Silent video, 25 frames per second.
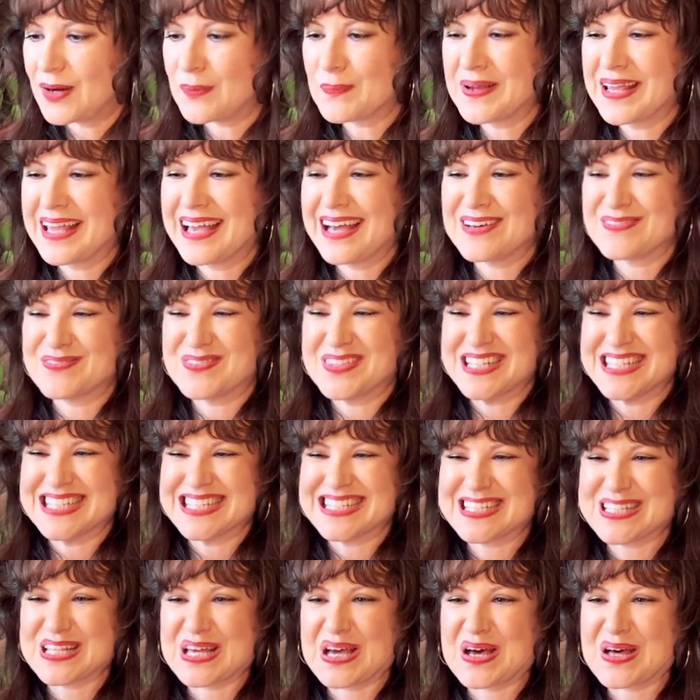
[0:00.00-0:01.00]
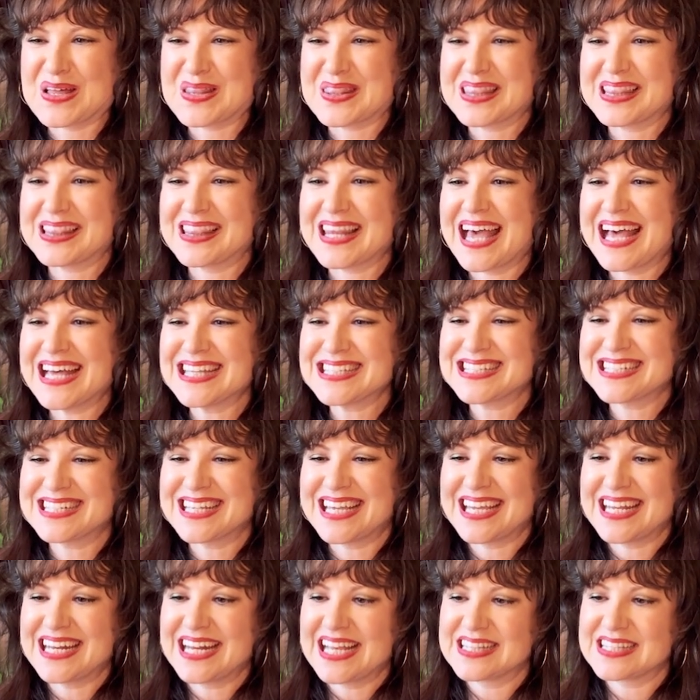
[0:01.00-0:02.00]
We have this Last
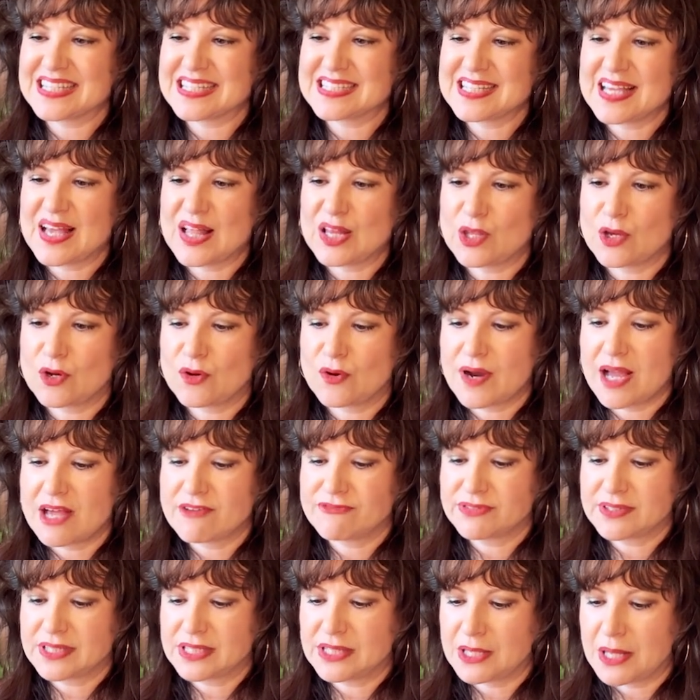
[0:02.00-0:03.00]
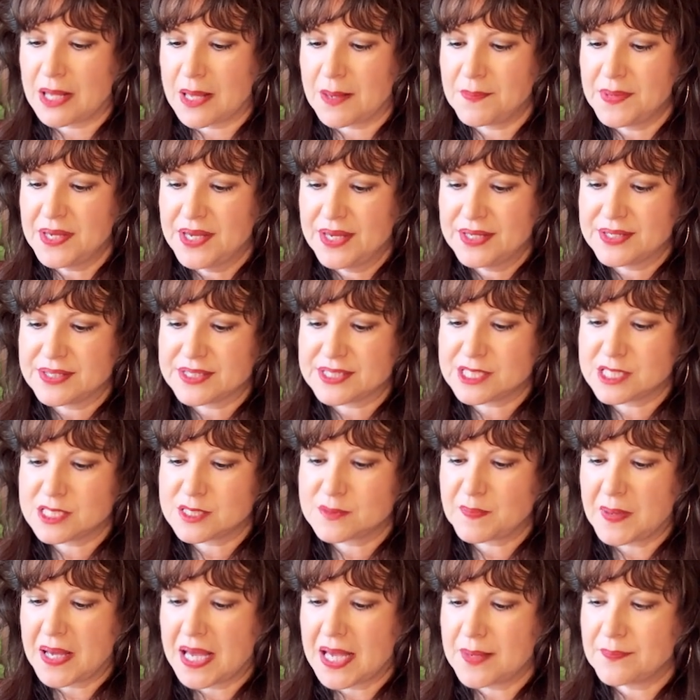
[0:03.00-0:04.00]
Night at the Telegraph Club. This
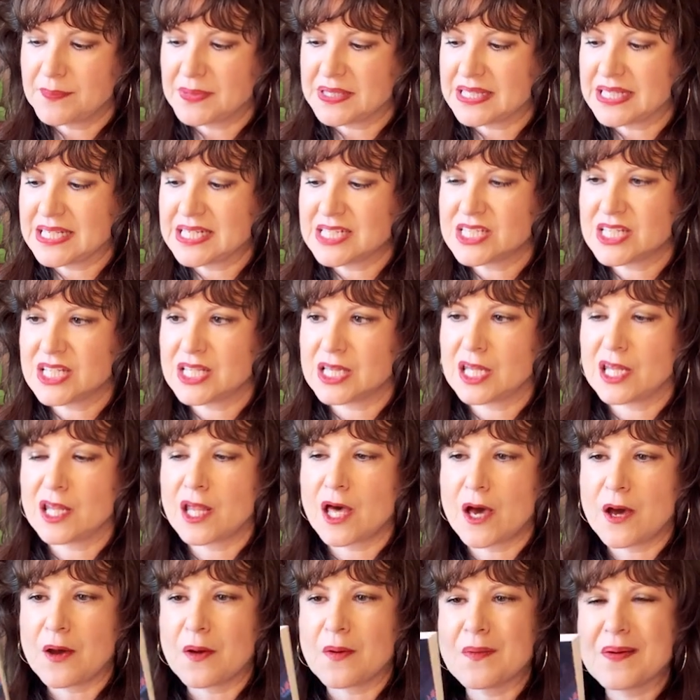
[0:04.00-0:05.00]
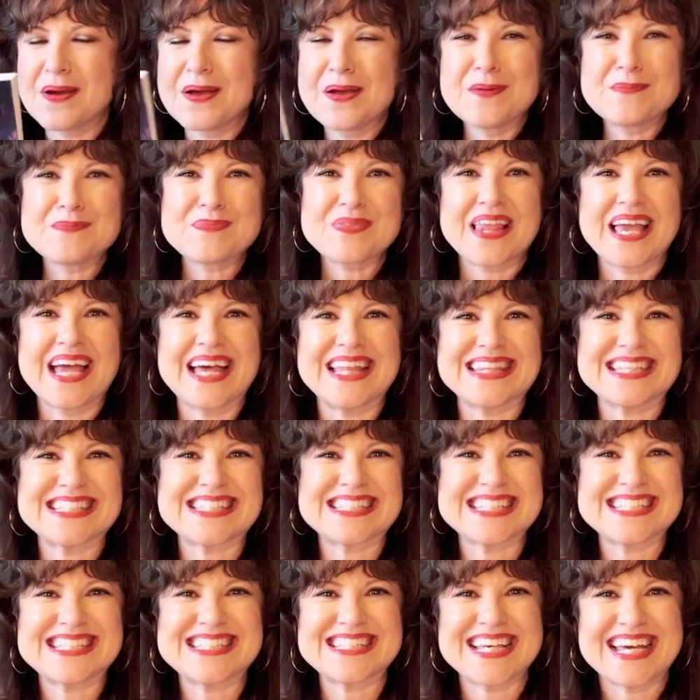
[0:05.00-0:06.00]
is by Melinda Lowe. And
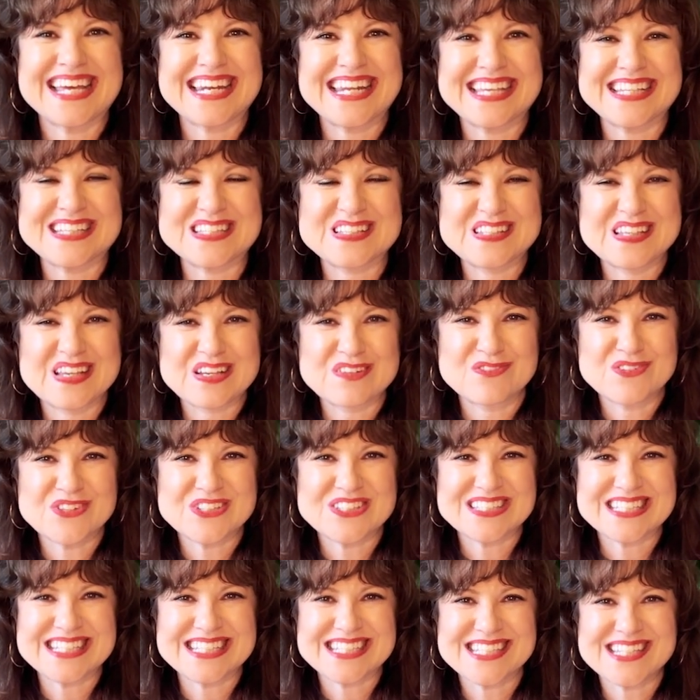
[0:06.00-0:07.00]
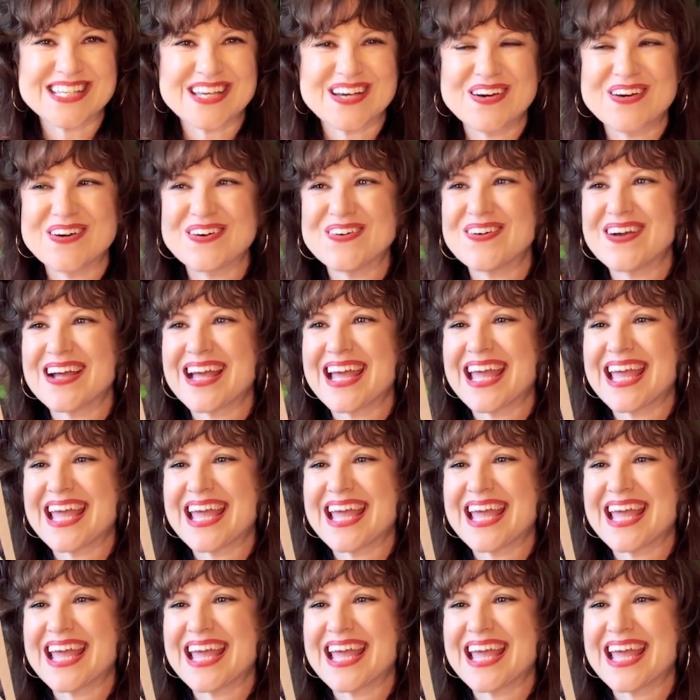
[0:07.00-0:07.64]
this is set in San Francisco.